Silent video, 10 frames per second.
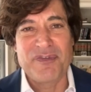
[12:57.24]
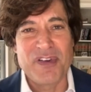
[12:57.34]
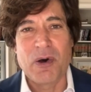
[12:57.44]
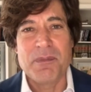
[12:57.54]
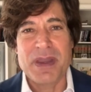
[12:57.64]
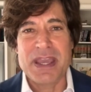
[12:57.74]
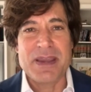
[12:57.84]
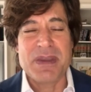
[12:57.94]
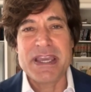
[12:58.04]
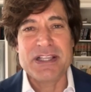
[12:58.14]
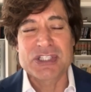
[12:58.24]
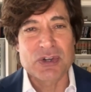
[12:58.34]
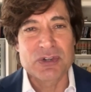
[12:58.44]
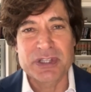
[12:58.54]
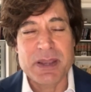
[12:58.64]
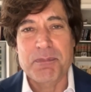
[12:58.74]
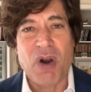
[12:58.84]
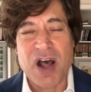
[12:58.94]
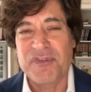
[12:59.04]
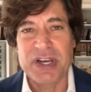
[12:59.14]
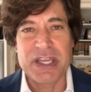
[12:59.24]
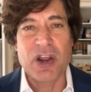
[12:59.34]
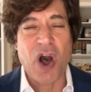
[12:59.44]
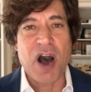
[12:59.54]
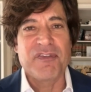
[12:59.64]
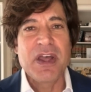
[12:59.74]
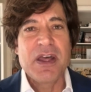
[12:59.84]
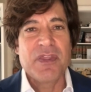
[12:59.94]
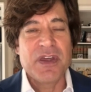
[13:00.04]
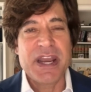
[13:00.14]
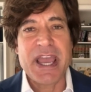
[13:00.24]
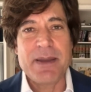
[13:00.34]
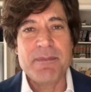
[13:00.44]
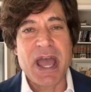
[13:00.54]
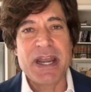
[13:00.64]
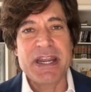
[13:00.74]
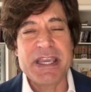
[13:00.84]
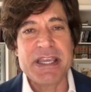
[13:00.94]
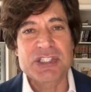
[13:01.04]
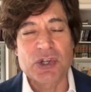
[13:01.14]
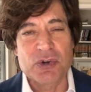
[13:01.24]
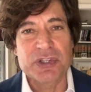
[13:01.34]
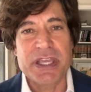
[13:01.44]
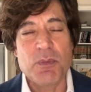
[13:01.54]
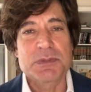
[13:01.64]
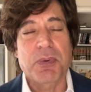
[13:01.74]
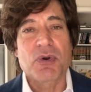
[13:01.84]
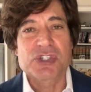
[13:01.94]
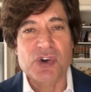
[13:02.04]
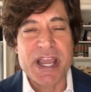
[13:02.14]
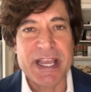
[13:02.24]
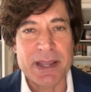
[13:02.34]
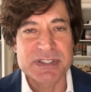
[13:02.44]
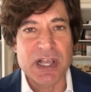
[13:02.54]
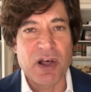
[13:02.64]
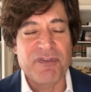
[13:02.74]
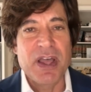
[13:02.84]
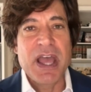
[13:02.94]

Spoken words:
film, he certainly profited off the name, and he certainly was portraying himself